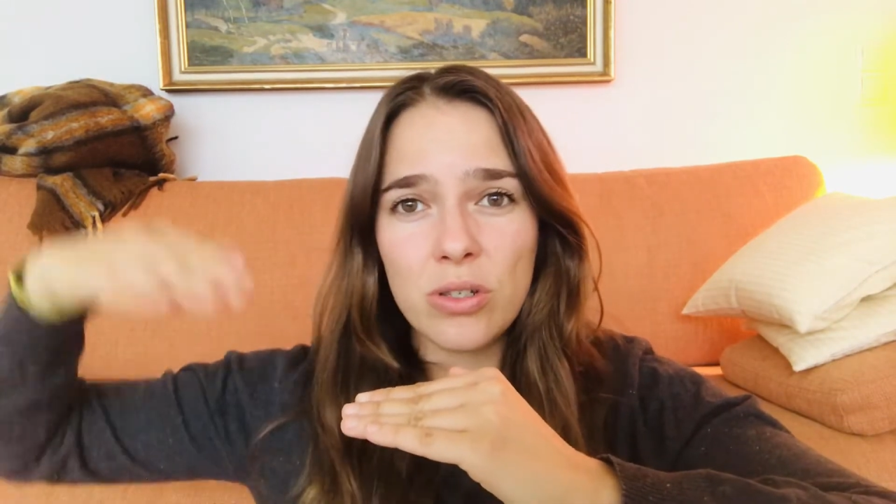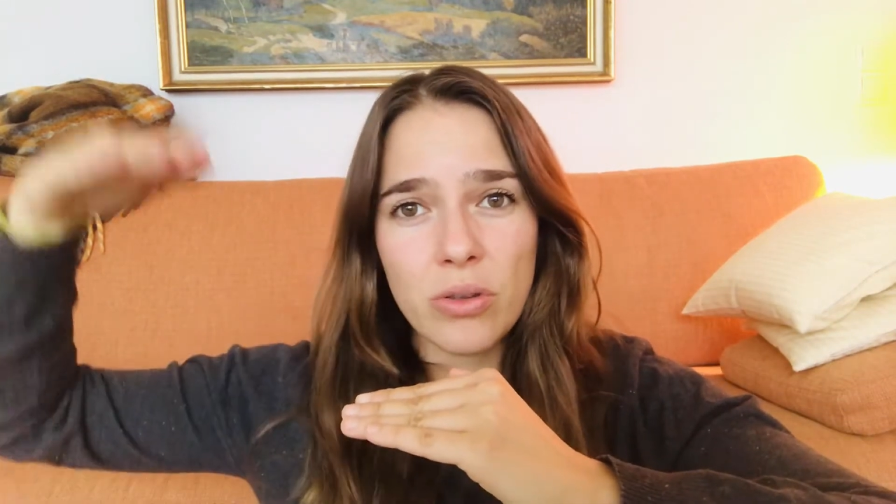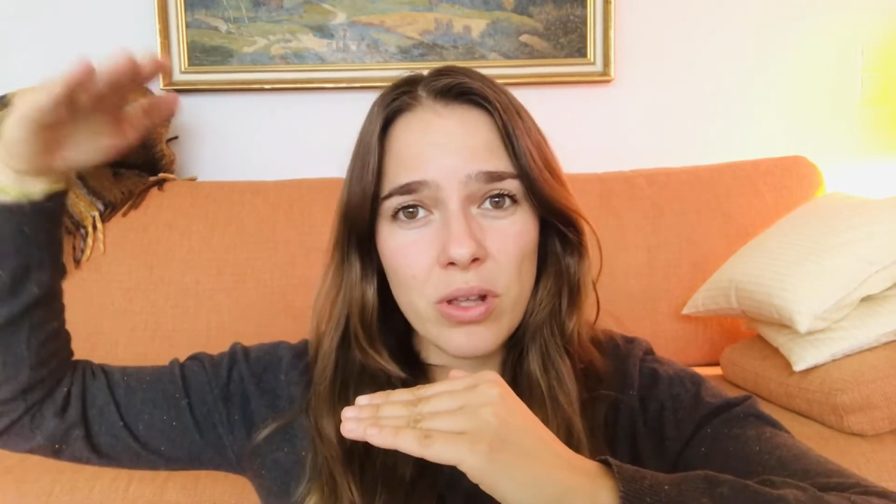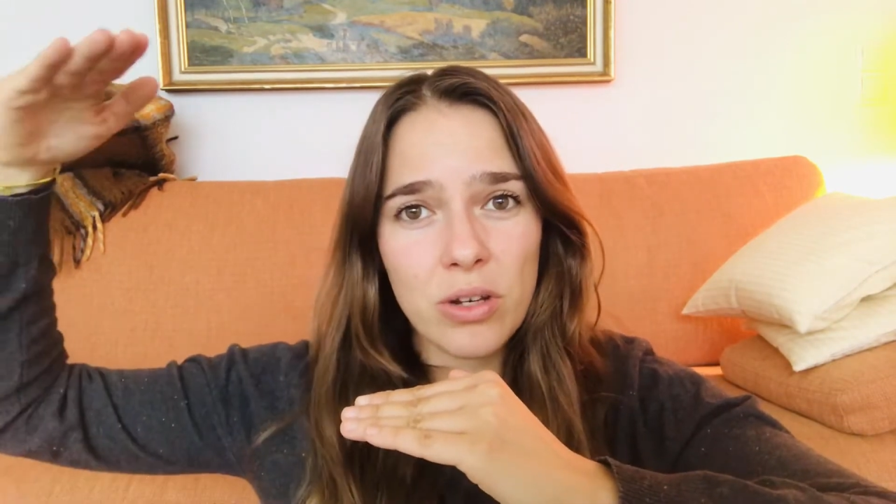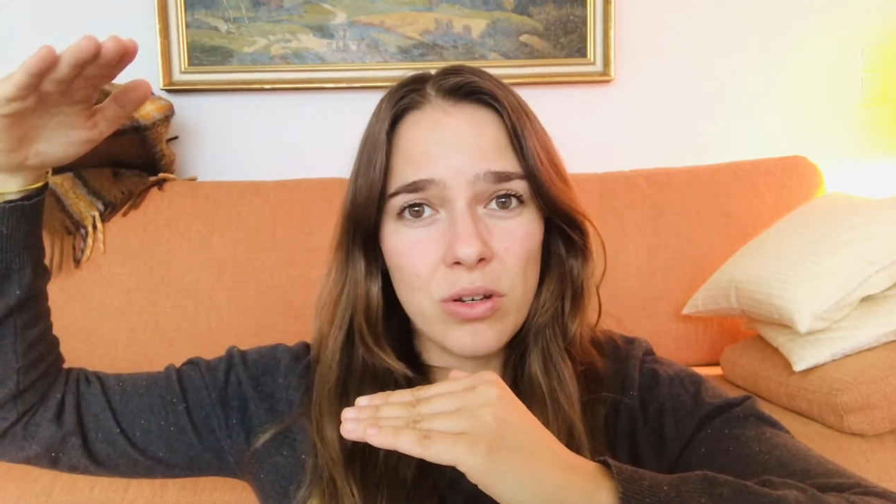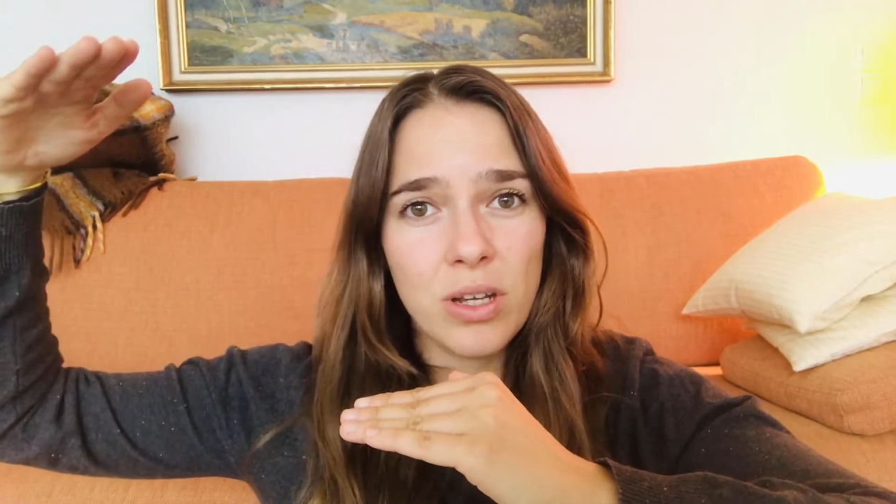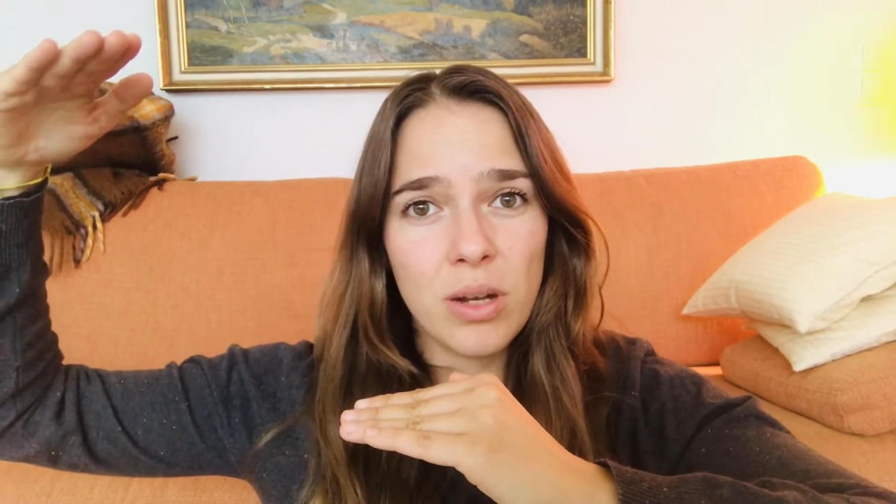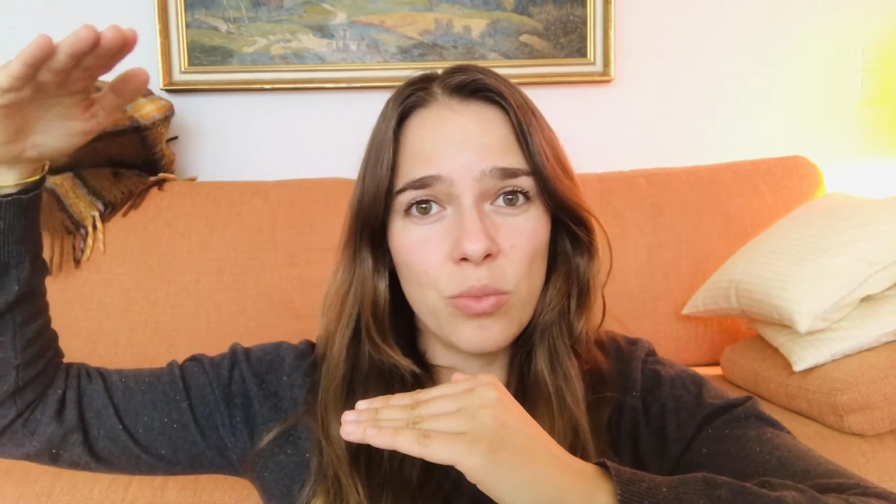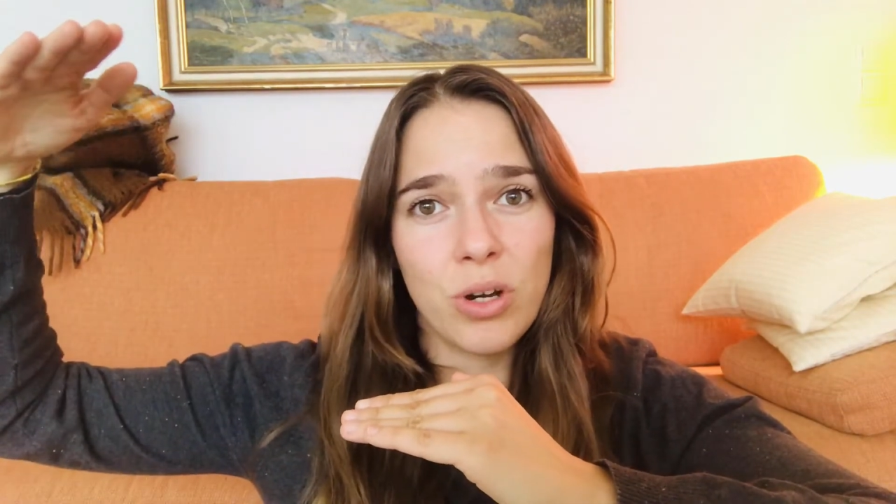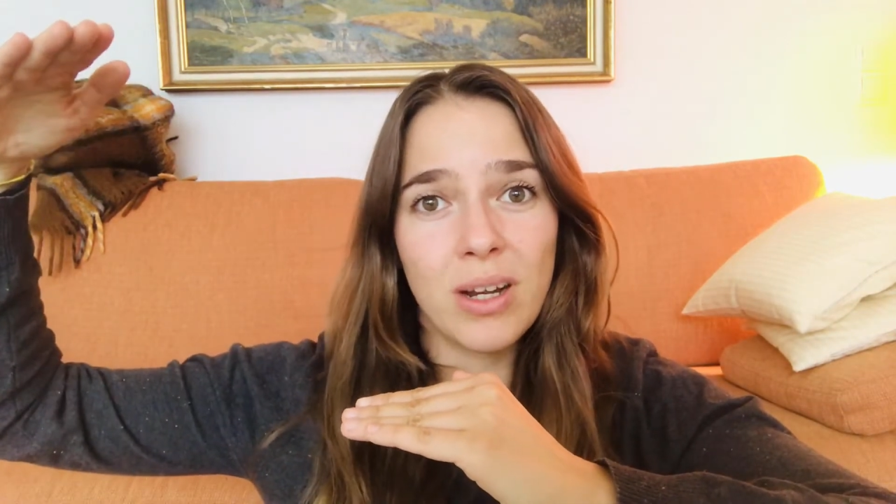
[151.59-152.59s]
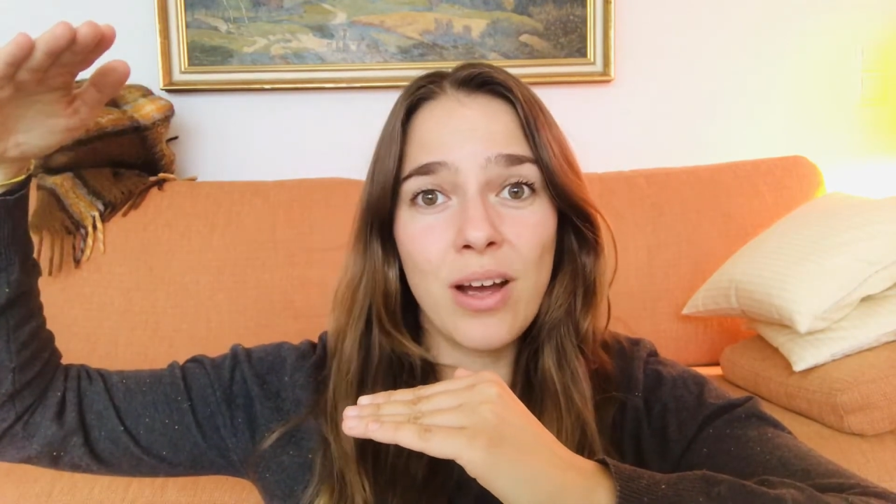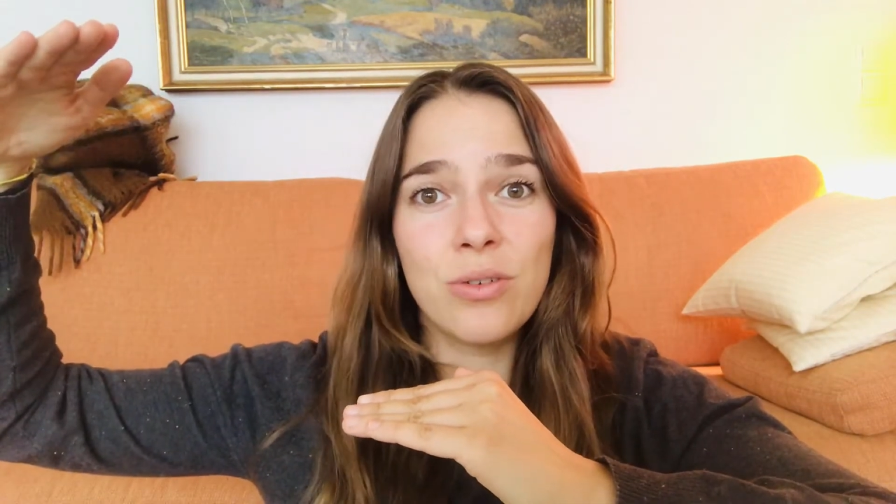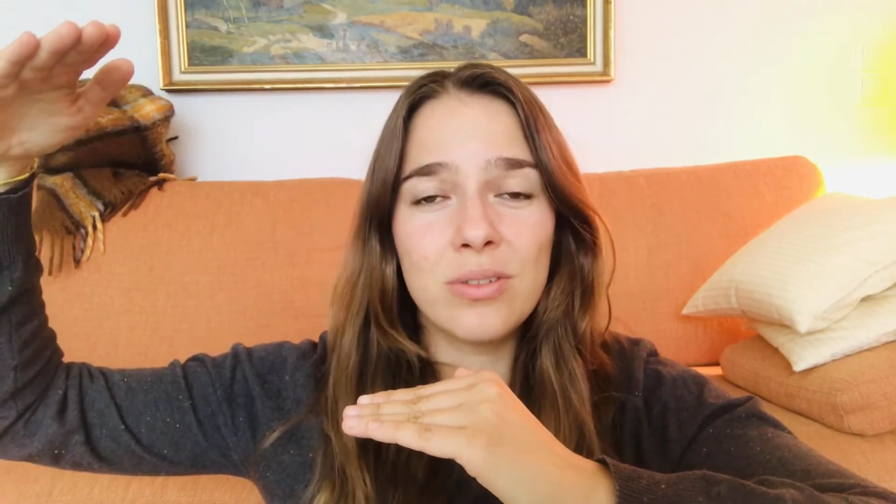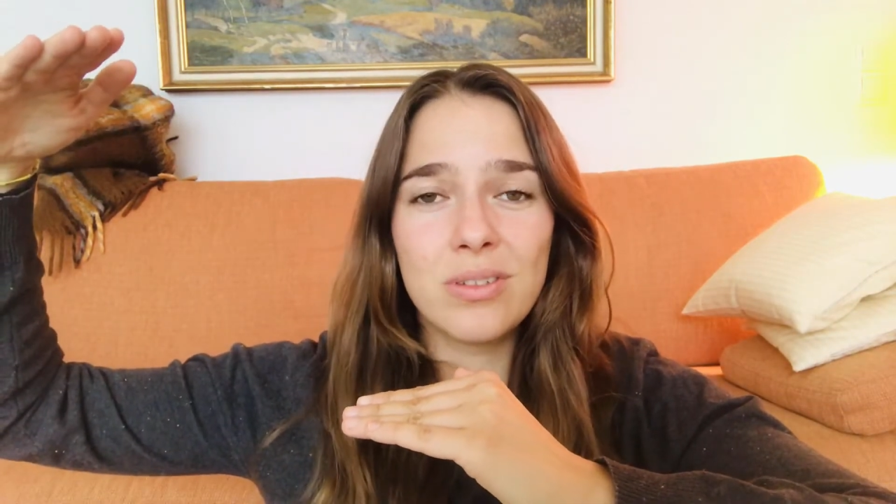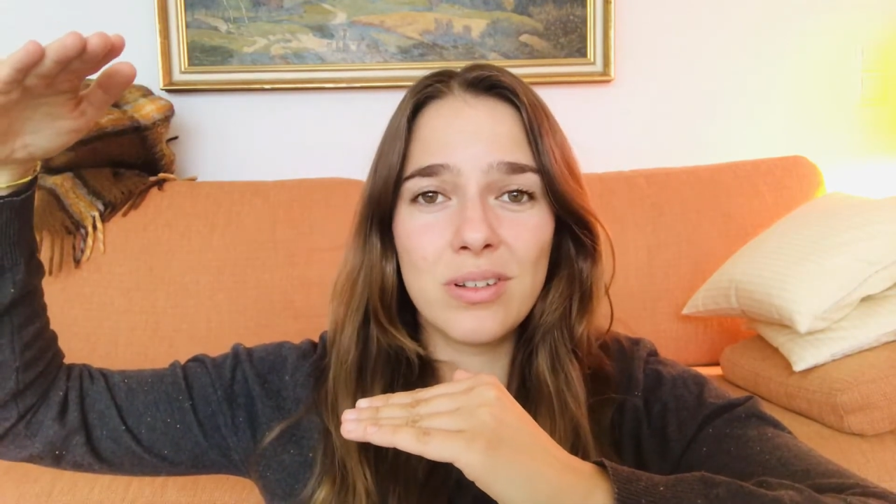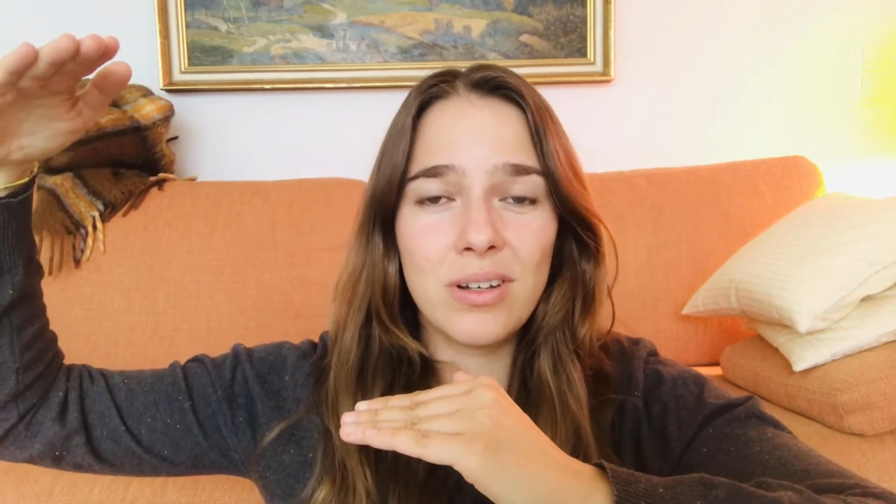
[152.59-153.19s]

so that you can break out